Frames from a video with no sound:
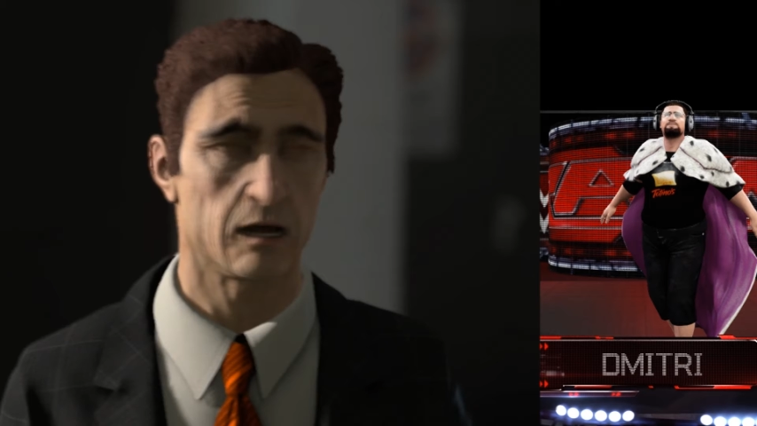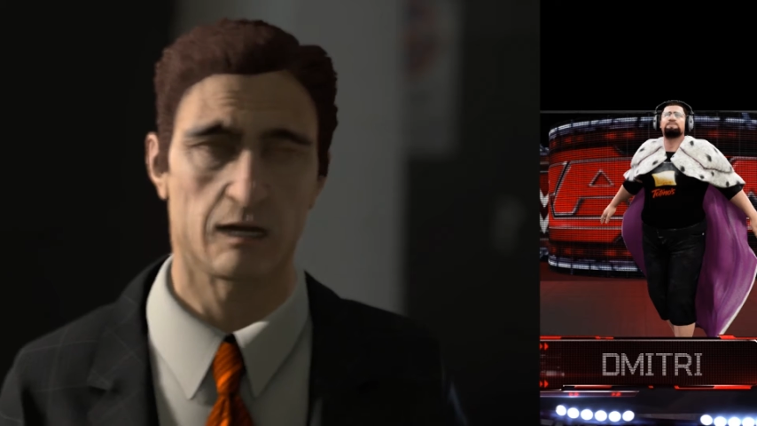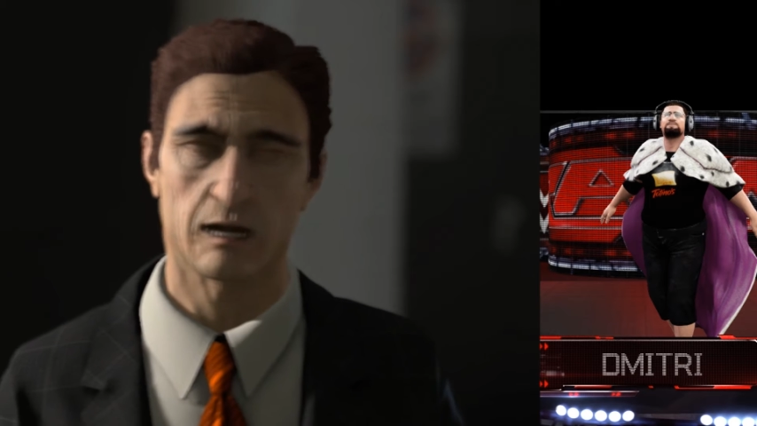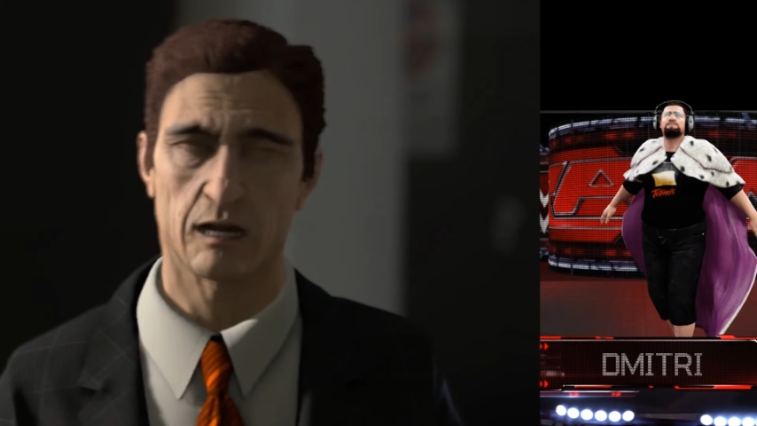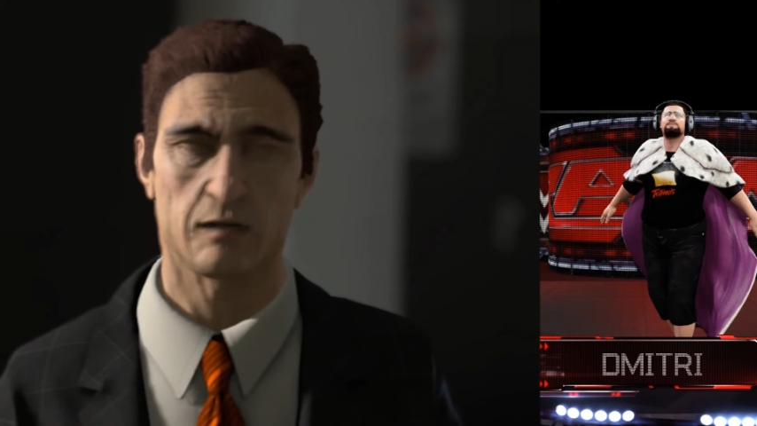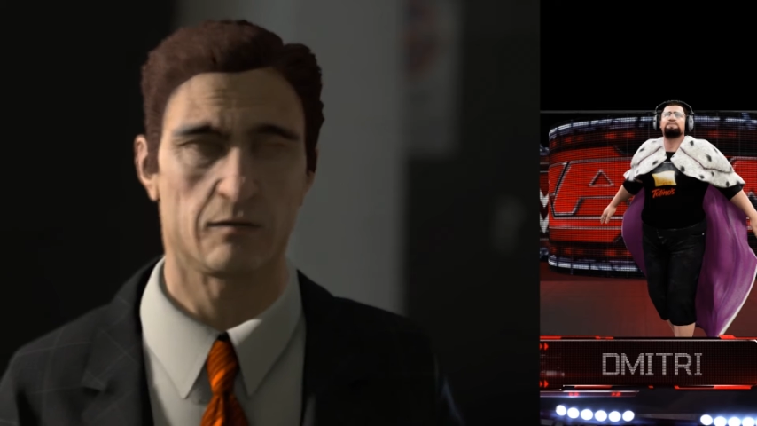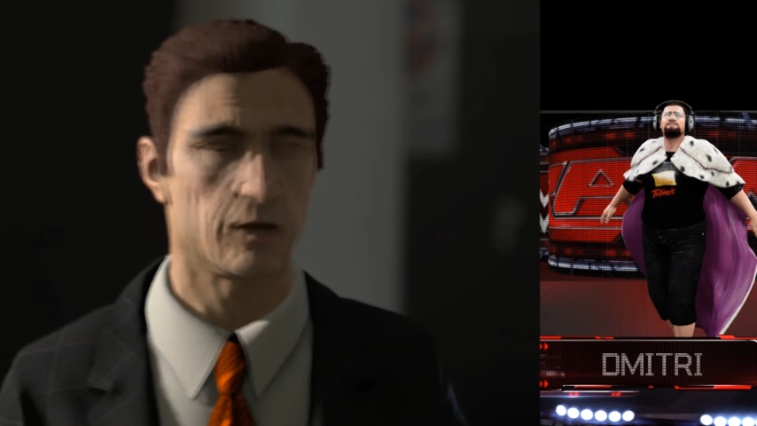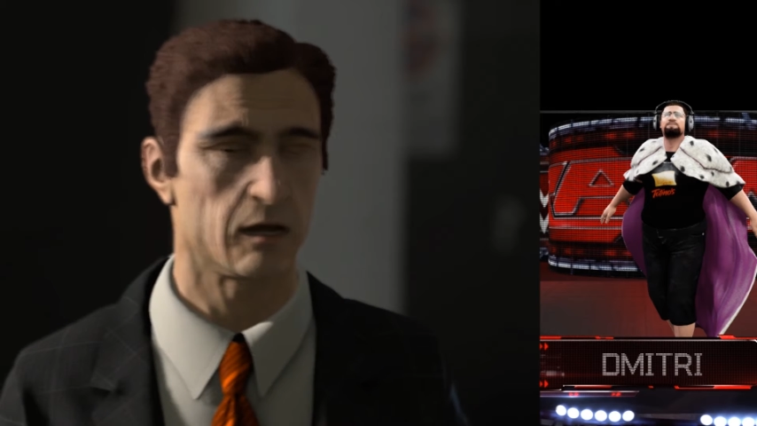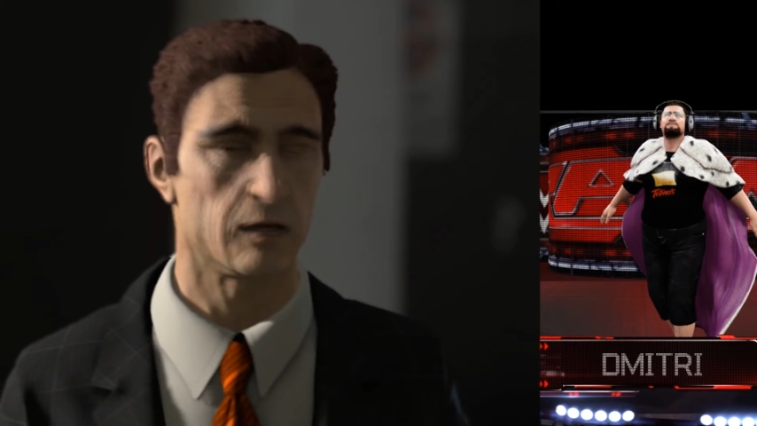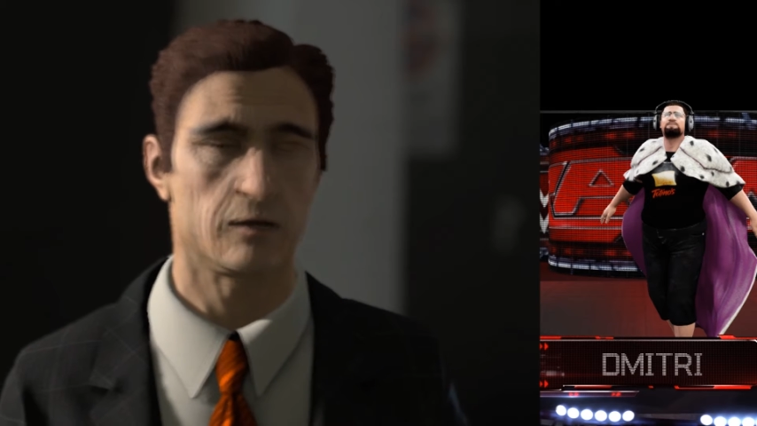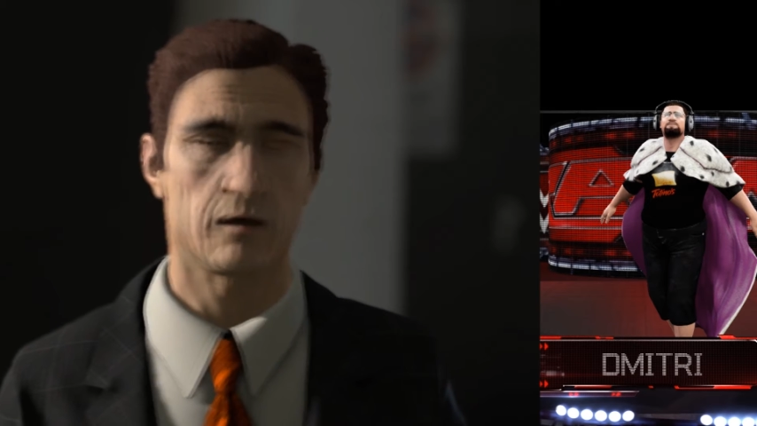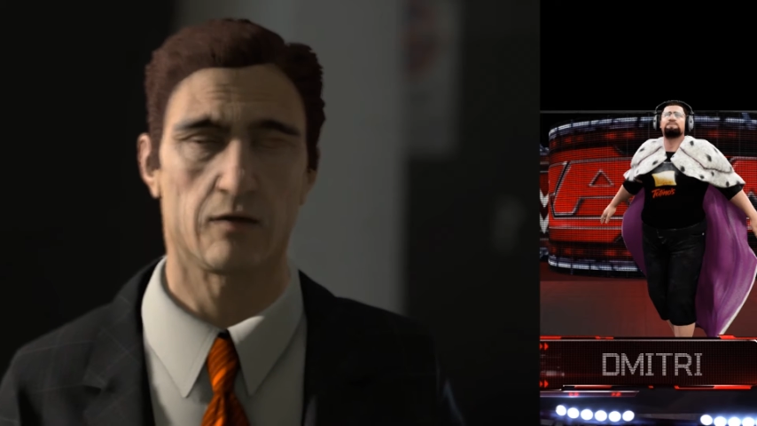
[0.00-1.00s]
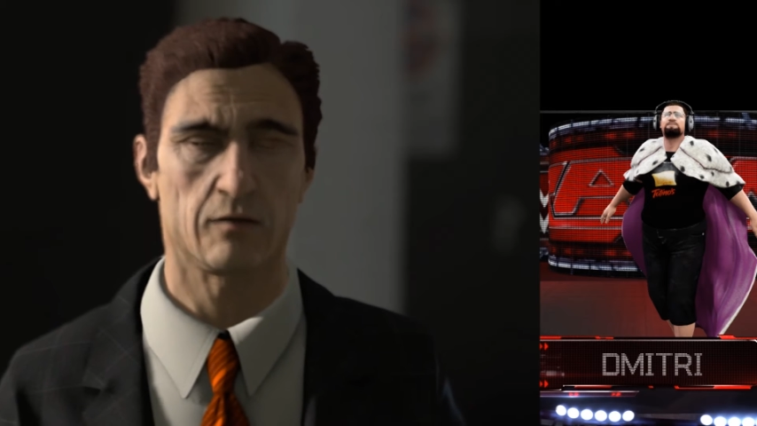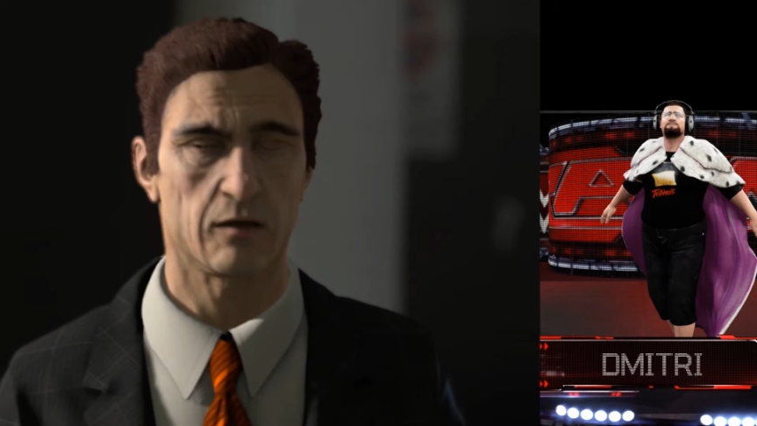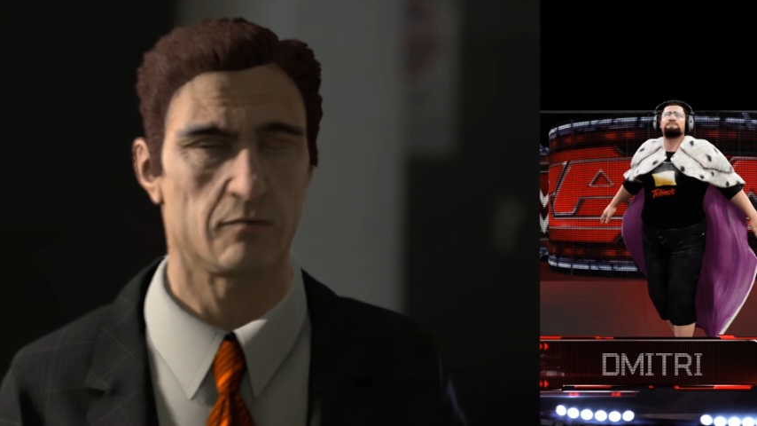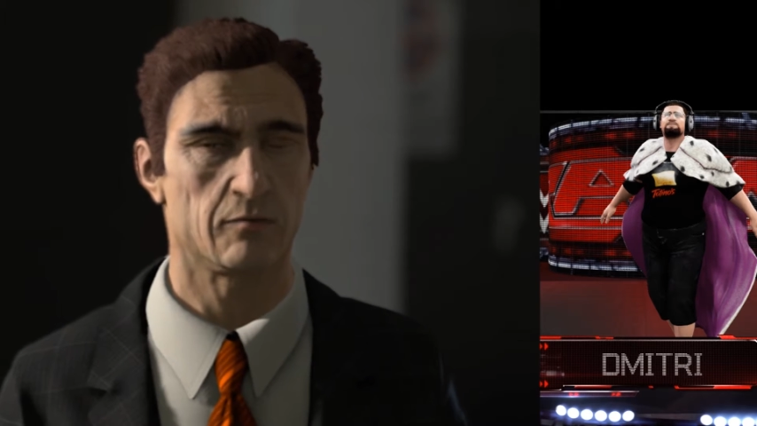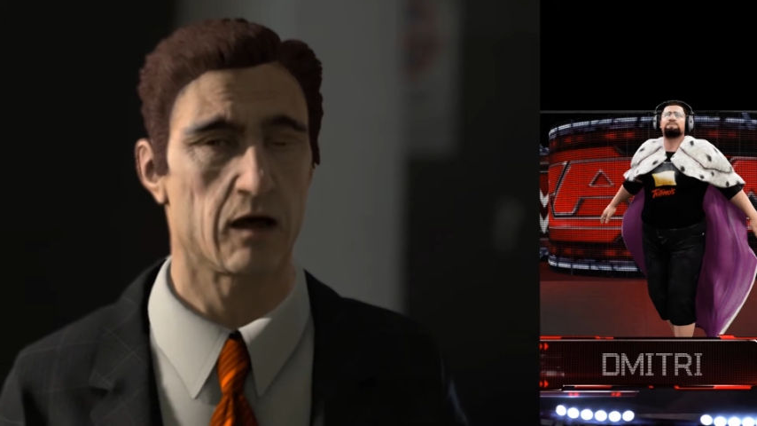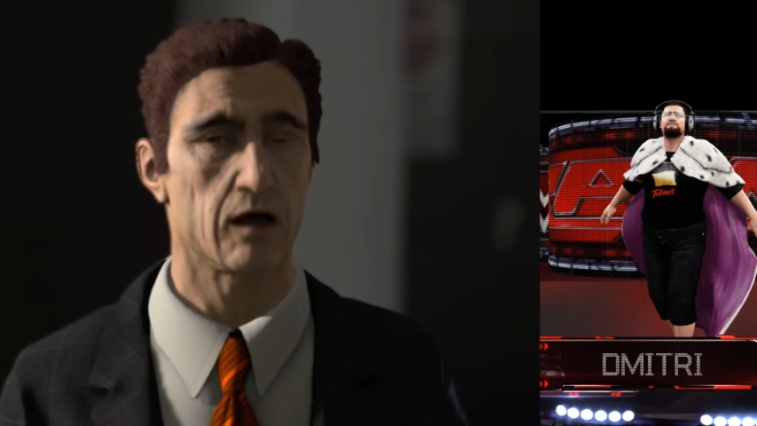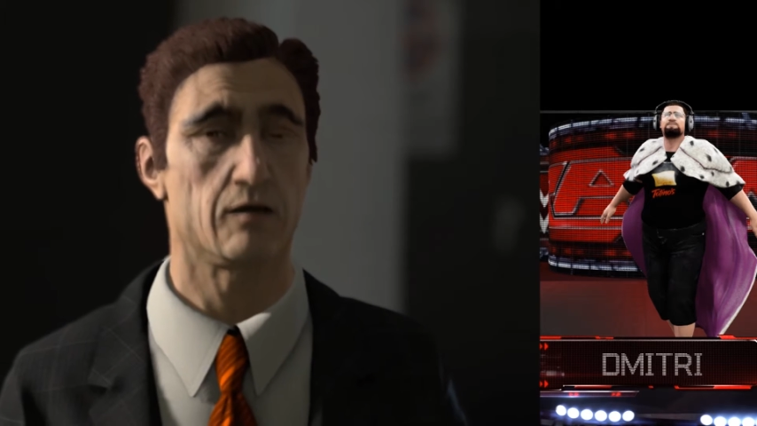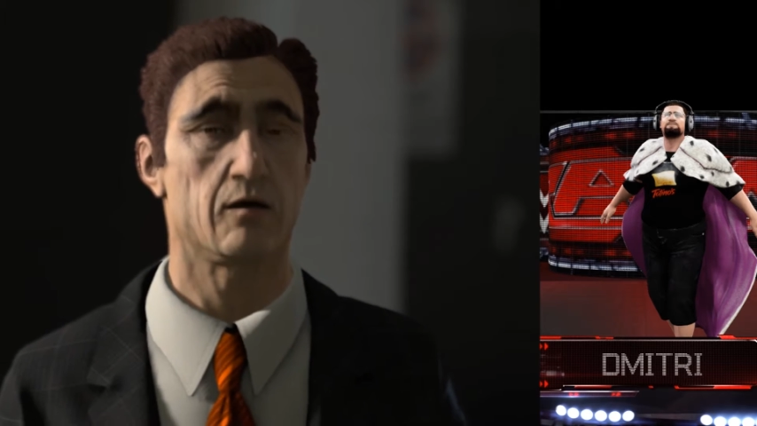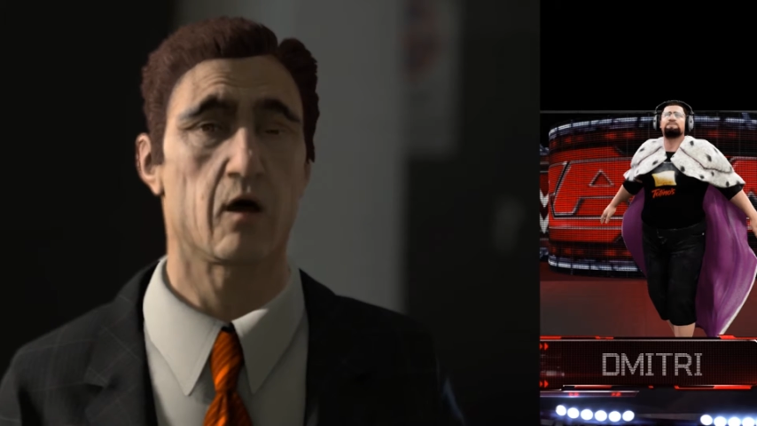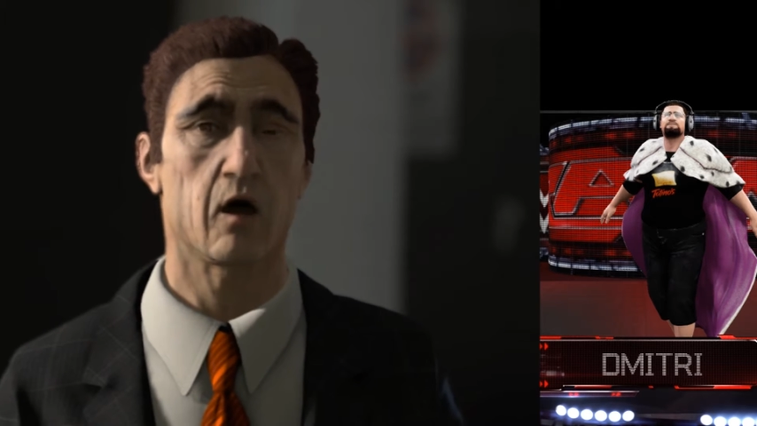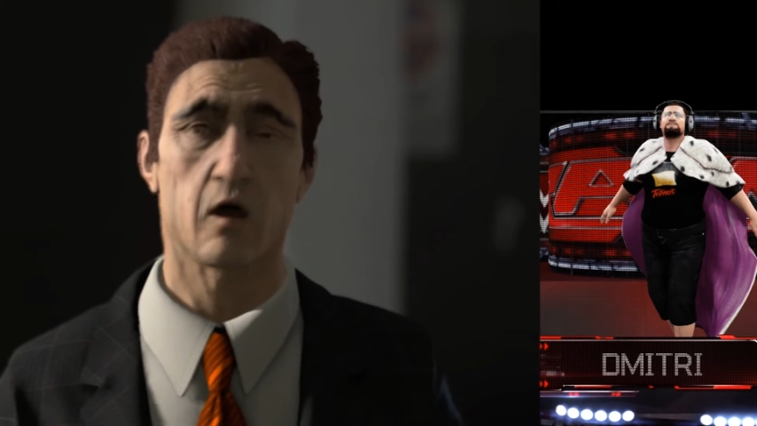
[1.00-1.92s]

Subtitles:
That's perfectly fine.